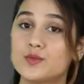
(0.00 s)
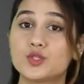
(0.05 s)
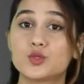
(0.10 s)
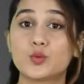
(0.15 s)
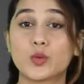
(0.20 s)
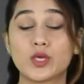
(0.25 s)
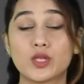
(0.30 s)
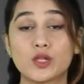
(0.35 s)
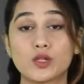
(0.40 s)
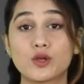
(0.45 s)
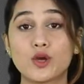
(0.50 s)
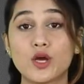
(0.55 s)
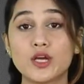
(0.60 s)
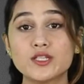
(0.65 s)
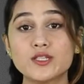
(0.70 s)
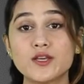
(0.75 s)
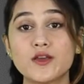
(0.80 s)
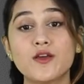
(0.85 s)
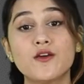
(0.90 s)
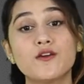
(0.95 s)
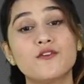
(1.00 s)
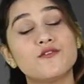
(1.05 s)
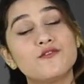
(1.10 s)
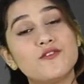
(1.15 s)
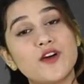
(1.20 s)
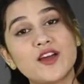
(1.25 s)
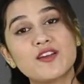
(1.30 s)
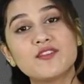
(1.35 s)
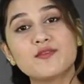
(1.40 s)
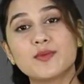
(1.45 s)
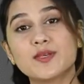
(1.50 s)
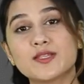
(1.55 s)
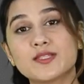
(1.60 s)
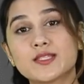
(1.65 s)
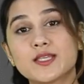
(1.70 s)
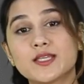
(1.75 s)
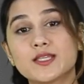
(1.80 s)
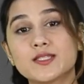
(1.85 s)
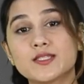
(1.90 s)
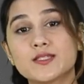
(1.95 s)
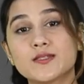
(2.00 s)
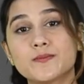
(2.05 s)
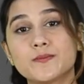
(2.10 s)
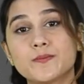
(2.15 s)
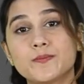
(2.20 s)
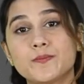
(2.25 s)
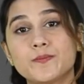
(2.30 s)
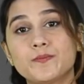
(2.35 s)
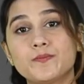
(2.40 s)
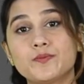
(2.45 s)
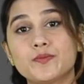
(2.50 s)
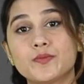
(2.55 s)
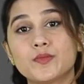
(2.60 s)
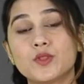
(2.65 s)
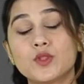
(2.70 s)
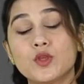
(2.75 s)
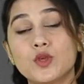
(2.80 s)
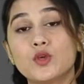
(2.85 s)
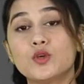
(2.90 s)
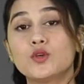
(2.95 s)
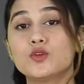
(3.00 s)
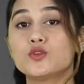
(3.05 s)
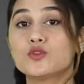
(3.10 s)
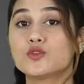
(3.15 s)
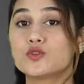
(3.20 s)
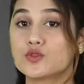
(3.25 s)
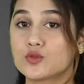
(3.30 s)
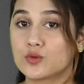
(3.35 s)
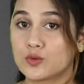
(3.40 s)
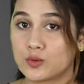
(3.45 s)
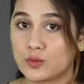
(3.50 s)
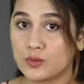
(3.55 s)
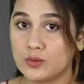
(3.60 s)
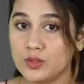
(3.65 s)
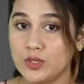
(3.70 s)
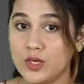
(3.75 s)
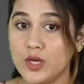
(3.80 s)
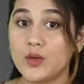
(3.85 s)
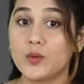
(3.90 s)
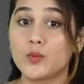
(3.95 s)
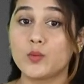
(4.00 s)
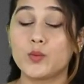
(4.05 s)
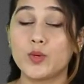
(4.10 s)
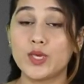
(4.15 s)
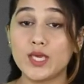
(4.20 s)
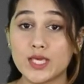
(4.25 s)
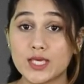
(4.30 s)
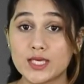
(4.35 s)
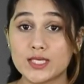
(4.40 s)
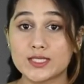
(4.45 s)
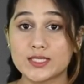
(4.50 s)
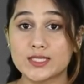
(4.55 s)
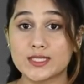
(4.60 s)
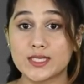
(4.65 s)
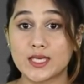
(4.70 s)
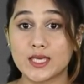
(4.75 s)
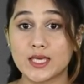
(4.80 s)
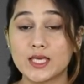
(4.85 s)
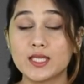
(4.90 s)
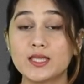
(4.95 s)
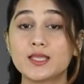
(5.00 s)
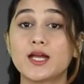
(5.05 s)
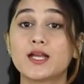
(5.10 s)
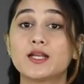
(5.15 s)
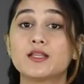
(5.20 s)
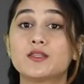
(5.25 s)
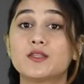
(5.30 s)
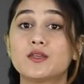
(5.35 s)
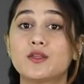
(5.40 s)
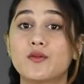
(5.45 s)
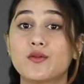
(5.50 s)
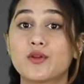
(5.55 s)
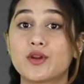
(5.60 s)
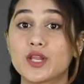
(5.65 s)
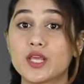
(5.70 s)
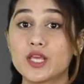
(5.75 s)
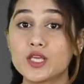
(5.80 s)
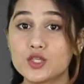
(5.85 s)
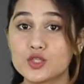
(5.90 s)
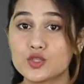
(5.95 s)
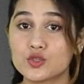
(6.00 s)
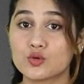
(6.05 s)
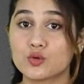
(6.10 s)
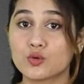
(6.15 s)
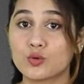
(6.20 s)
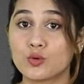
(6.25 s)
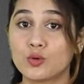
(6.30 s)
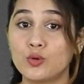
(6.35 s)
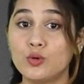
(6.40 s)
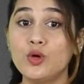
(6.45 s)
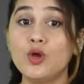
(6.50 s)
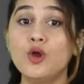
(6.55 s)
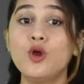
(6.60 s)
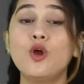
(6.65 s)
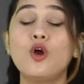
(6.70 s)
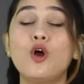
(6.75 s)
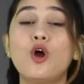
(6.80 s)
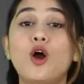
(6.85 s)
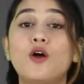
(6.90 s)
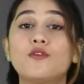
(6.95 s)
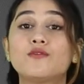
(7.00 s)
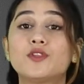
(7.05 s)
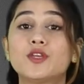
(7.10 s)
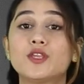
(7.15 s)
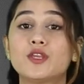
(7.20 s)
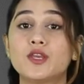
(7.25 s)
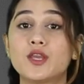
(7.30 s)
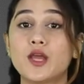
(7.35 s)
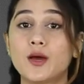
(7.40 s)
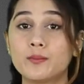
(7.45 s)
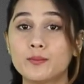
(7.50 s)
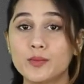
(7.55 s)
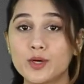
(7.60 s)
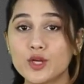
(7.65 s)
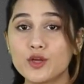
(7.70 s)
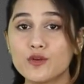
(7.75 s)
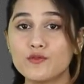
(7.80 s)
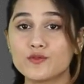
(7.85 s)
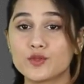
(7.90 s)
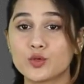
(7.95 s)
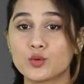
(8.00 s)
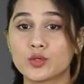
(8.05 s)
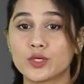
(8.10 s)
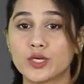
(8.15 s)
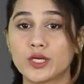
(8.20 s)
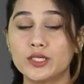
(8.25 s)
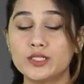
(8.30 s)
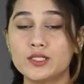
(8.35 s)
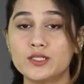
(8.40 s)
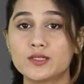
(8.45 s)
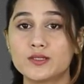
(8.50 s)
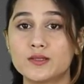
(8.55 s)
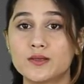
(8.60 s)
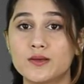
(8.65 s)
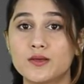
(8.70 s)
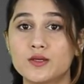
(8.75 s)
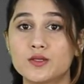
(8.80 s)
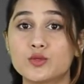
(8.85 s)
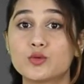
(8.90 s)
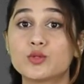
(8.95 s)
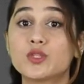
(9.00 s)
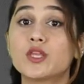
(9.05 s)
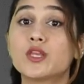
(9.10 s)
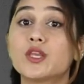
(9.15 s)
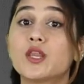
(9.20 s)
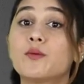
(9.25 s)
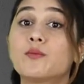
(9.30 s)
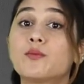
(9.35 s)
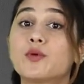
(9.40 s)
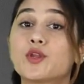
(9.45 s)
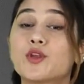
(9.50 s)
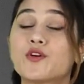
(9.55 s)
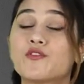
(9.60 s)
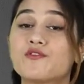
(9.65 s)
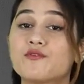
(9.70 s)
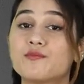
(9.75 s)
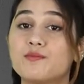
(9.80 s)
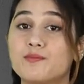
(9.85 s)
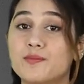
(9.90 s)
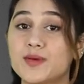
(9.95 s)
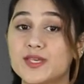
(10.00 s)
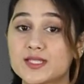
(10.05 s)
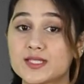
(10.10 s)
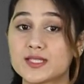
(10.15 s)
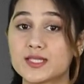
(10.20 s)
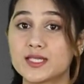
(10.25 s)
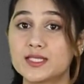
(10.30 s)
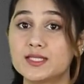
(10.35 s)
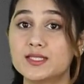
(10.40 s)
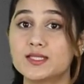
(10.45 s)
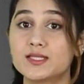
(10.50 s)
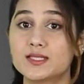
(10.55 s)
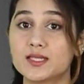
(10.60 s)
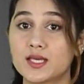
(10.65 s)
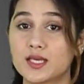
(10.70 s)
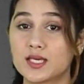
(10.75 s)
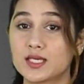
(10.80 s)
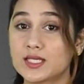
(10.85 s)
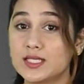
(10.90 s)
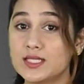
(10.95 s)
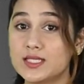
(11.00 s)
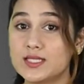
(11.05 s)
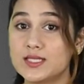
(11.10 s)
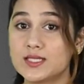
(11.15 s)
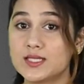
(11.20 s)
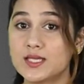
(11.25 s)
Twinkle got 5 biscuits. So, we can say that the ratio of the number of donuts to the number of biscuits is,